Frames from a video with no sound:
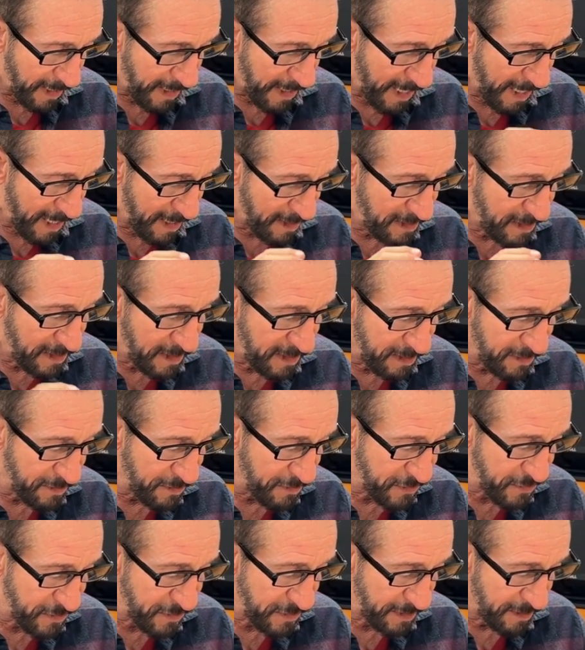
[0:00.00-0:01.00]
And
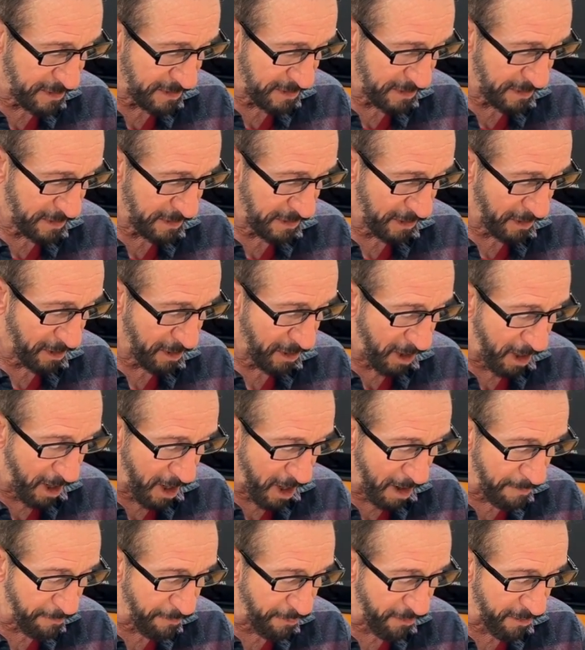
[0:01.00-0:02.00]
his
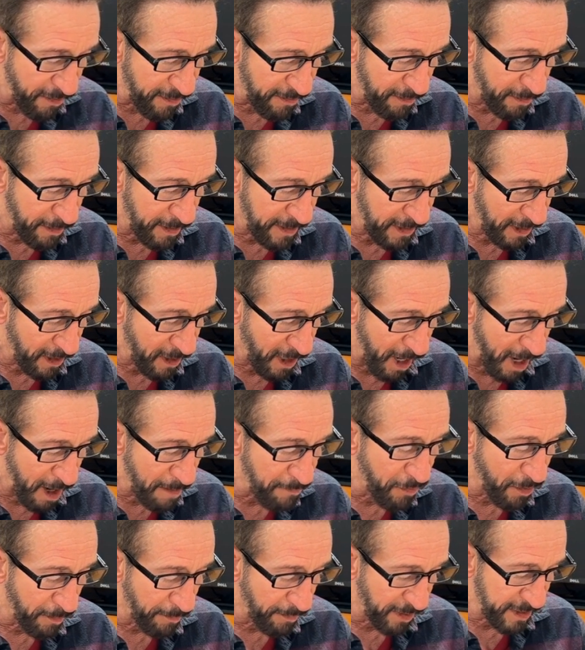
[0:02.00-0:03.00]

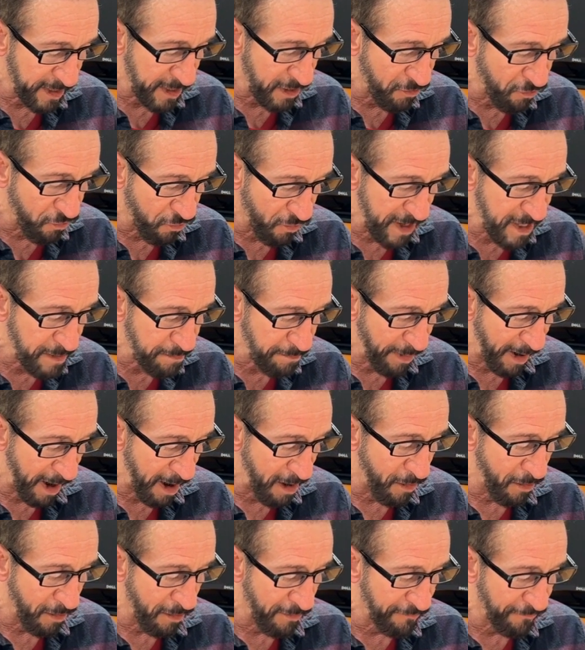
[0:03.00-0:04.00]
incomparably great
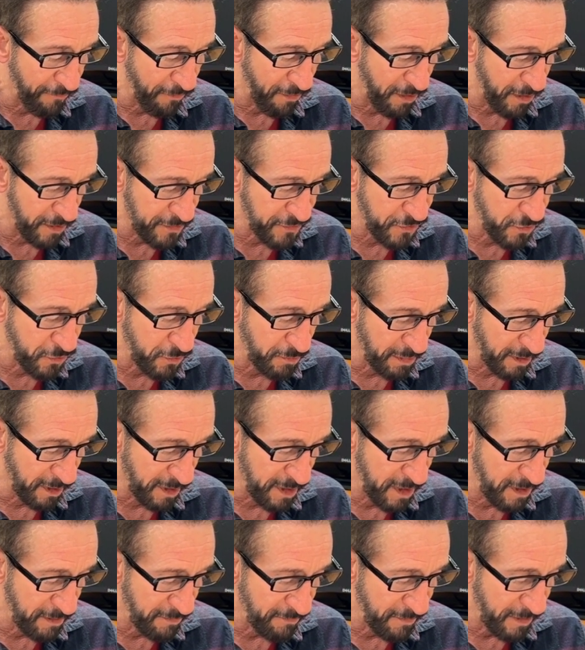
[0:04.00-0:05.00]
power for us who
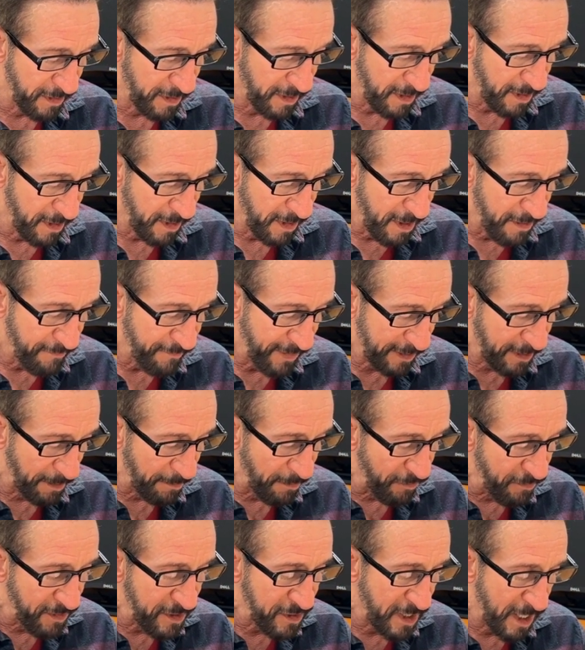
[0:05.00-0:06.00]
believe. Like, I'm
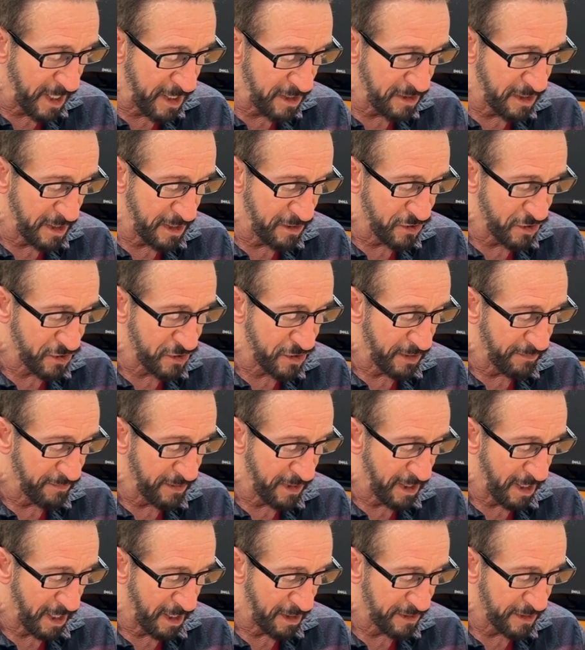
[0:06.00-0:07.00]
going to read you 18 just to give you
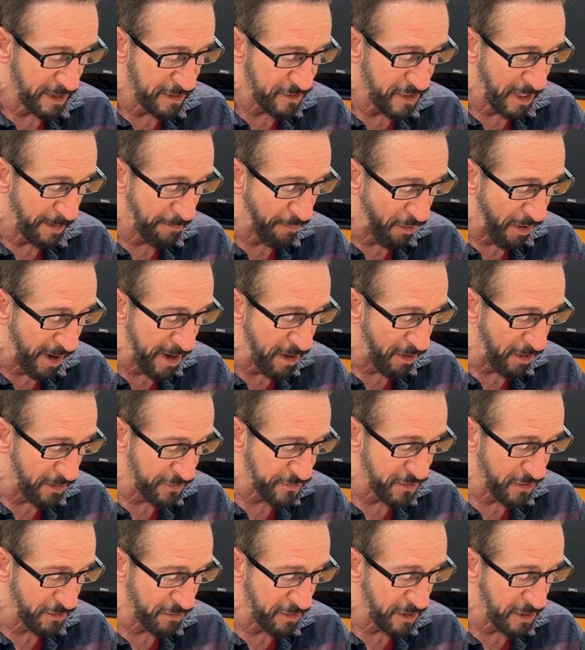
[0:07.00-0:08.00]
context. I pray
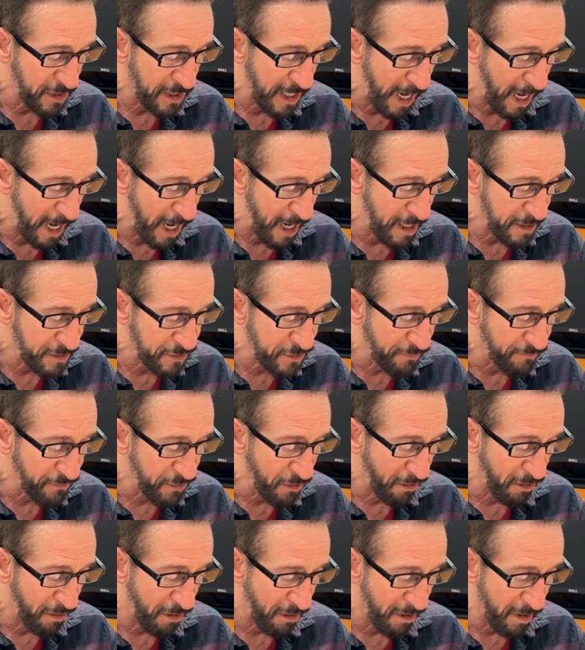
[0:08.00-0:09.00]
also that the eyes of
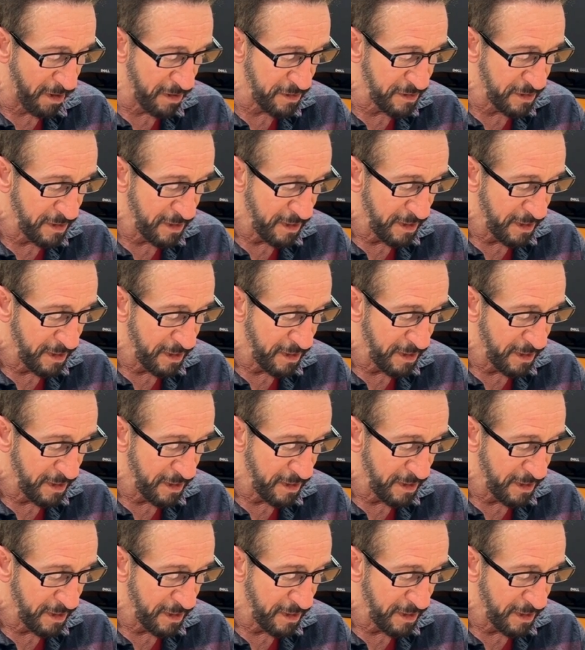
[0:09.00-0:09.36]
your heart